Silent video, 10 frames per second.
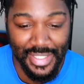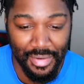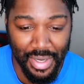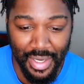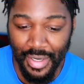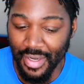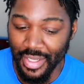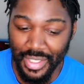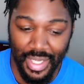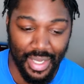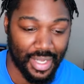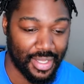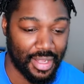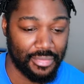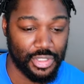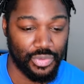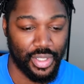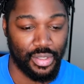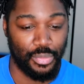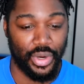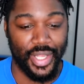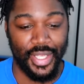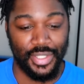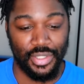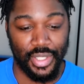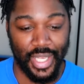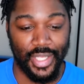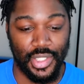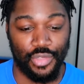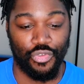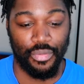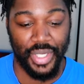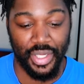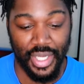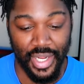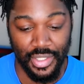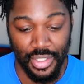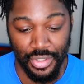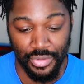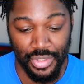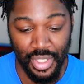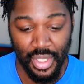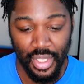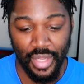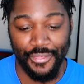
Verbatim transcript: So uh, yeah, that was one of the more easier cases for me to kind of deduce,